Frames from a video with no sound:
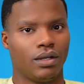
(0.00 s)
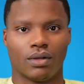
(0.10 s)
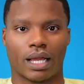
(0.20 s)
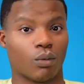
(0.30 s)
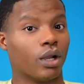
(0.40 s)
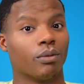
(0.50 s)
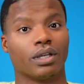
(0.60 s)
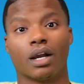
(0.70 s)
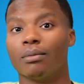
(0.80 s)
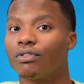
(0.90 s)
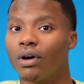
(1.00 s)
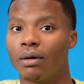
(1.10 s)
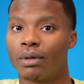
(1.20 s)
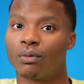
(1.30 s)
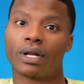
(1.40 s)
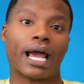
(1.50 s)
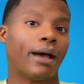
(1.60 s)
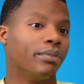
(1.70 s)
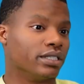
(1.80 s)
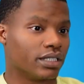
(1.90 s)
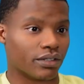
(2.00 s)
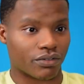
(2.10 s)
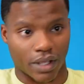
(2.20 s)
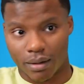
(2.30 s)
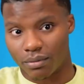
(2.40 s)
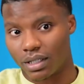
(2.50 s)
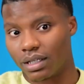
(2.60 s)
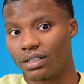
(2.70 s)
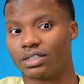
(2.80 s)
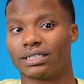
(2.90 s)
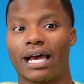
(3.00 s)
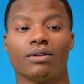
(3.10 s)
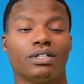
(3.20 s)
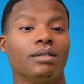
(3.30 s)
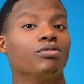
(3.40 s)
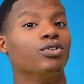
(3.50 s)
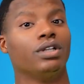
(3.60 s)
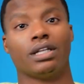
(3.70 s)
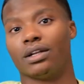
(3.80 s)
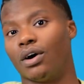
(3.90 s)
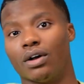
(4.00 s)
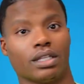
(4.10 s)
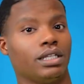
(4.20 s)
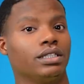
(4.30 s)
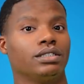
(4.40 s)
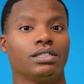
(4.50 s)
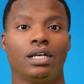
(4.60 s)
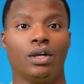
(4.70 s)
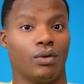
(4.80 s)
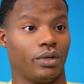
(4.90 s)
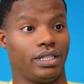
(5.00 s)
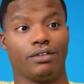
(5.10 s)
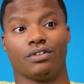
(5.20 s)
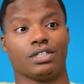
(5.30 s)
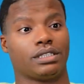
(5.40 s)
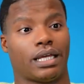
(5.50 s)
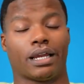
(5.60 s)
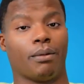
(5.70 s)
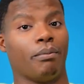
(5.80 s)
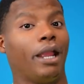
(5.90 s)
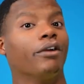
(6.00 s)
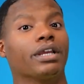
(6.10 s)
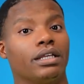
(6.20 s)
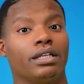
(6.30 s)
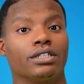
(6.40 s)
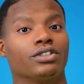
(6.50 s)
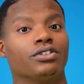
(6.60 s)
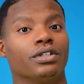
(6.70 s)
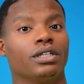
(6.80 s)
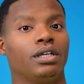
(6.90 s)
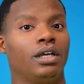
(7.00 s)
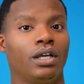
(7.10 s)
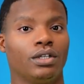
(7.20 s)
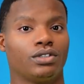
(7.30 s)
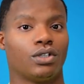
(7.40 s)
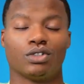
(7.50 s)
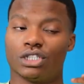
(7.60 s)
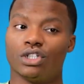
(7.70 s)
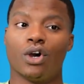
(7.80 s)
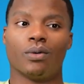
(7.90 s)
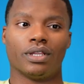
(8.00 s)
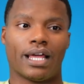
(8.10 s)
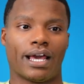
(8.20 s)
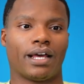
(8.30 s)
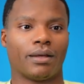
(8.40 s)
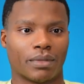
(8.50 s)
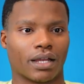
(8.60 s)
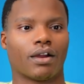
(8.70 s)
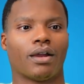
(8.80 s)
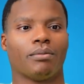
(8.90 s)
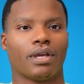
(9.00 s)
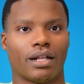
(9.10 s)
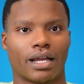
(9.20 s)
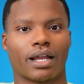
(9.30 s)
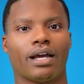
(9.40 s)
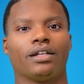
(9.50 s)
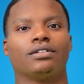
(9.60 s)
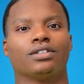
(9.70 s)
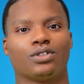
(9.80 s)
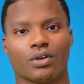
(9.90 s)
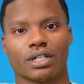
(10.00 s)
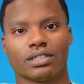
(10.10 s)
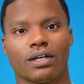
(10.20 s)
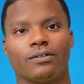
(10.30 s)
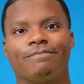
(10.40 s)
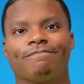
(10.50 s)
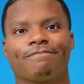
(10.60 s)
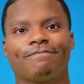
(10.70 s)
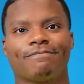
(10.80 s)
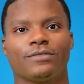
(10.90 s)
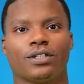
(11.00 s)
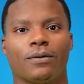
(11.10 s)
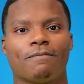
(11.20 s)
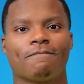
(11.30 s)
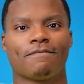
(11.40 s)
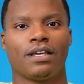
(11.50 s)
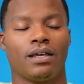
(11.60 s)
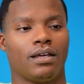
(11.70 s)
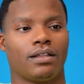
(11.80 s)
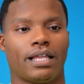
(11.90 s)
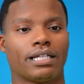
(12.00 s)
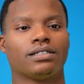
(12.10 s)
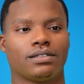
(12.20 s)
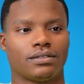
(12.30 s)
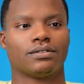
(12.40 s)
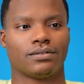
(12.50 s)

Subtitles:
like, where we come from and what happened to the family and just how deep-rooted it all is with even just, like, American history. So just knowing that, and I'm like, all right, bet, I got a story to tell. So that's...